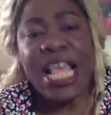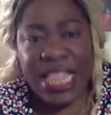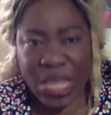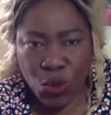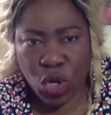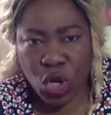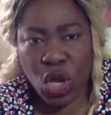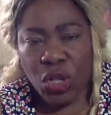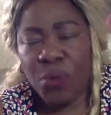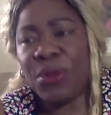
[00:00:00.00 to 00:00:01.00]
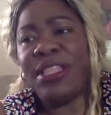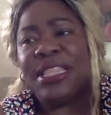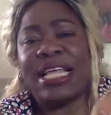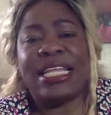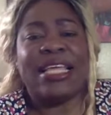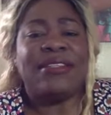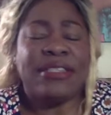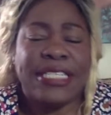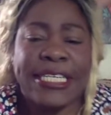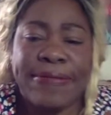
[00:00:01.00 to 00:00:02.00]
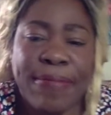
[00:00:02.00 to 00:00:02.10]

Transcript: they would call upon that entity.